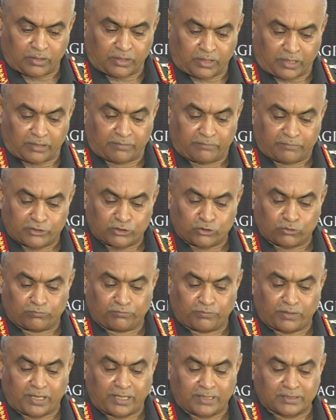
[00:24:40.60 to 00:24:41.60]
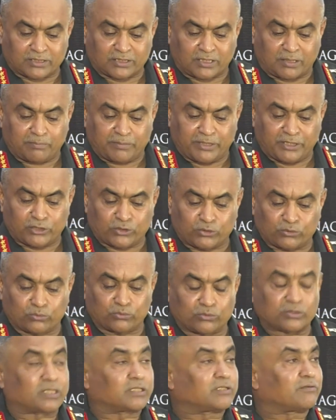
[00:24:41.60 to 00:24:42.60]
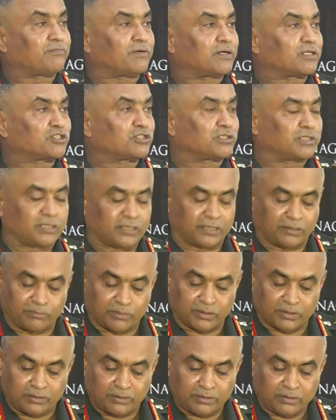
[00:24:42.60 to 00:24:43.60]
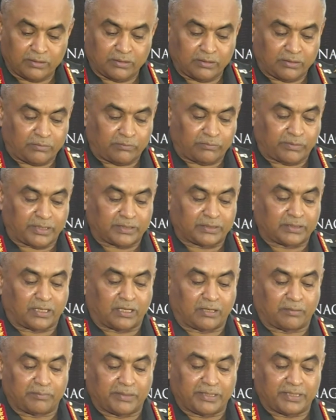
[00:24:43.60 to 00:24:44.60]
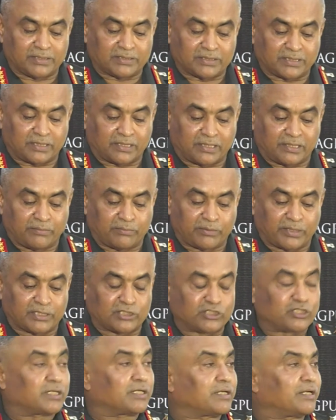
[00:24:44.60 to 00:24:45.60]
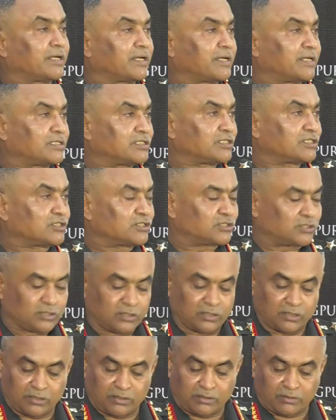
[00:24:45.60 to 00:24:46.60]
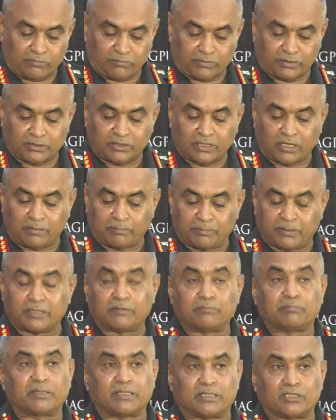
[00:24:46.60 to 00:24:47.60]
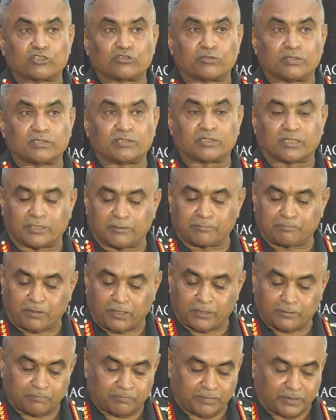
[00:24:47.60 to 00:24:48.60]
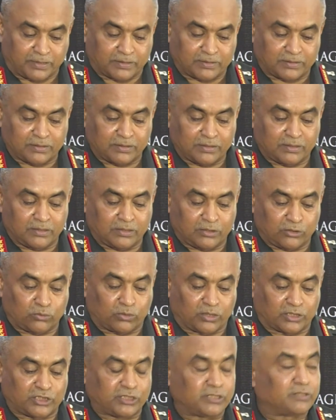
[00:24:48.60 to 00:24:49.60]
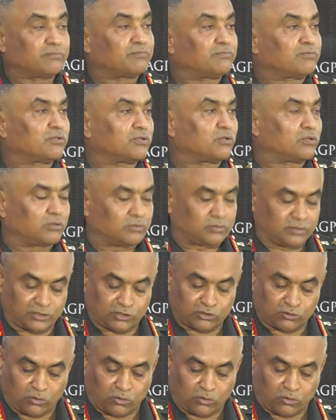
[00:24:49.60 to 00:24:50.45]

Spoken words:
I wish to flag some issues at the functional level where the Army is leveraging linkages with government ministries and departments to achieve this